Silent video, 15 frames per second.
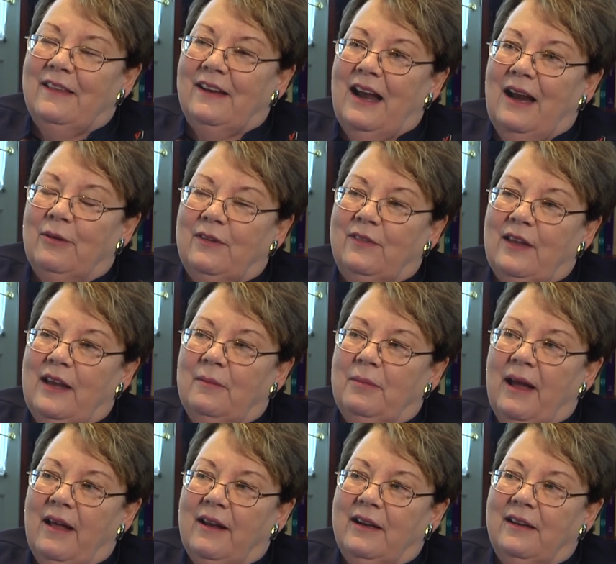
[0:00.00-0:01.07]
that I would say
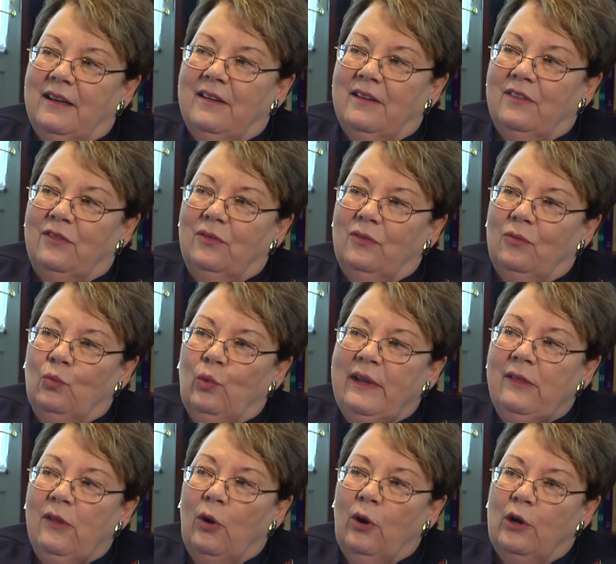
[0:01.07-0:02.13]
about it is, we
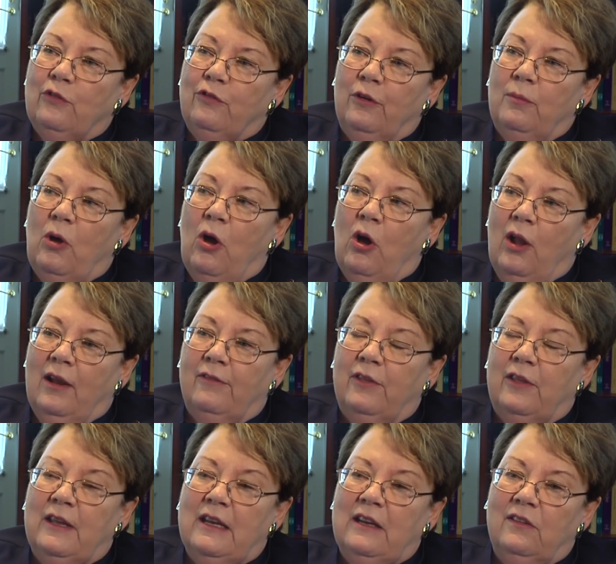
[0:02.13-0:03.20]
learned from all of
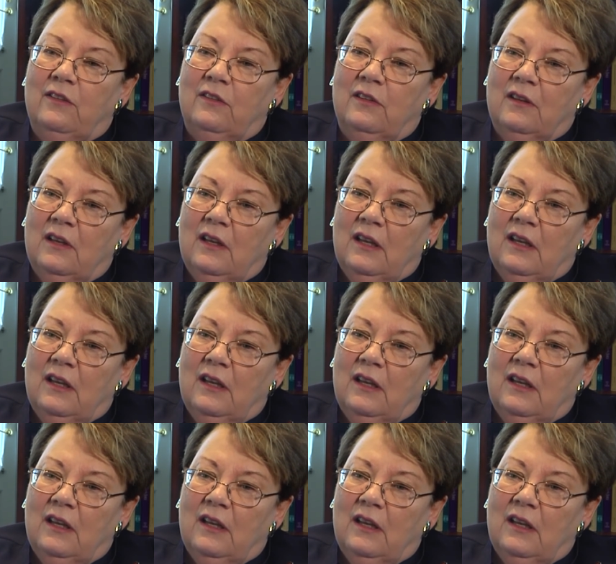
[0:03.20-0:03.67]
these